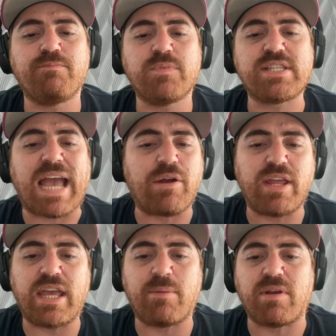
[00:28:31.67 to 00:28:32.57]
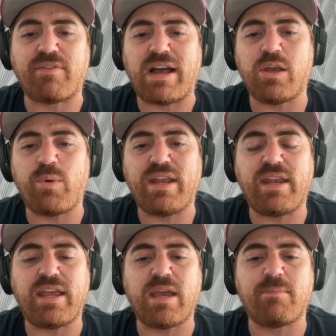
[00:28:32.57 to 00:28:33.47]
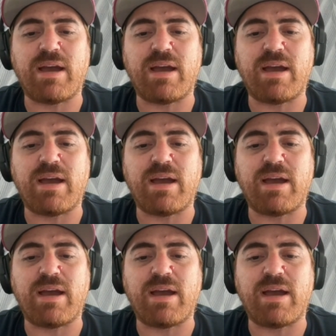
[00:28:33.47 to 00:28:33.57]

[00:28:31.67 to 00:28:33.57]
scouting him and evaluating him,